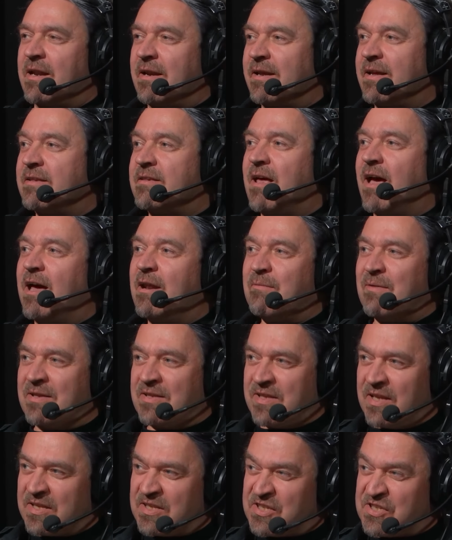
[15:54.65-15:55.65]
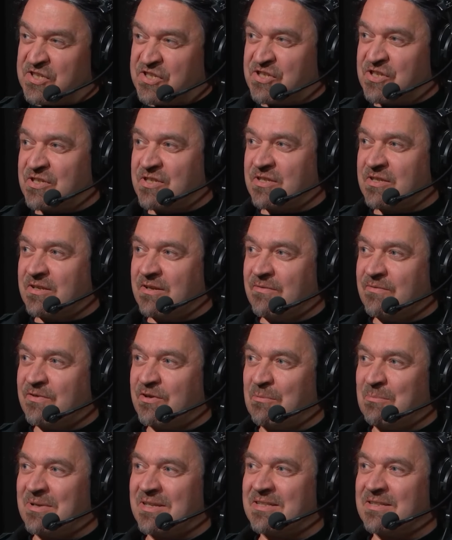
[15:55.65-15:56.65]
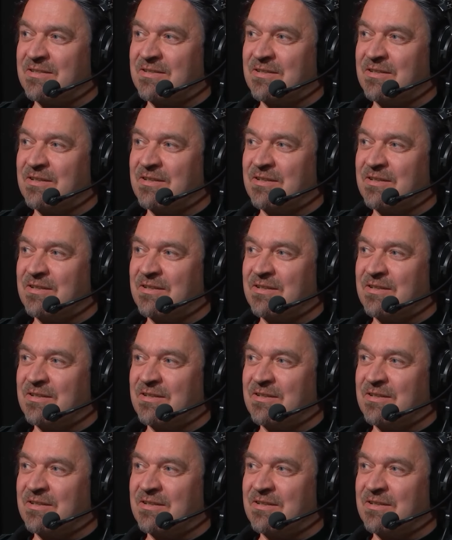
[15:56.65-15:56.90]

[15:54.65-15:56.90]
get advantage from it.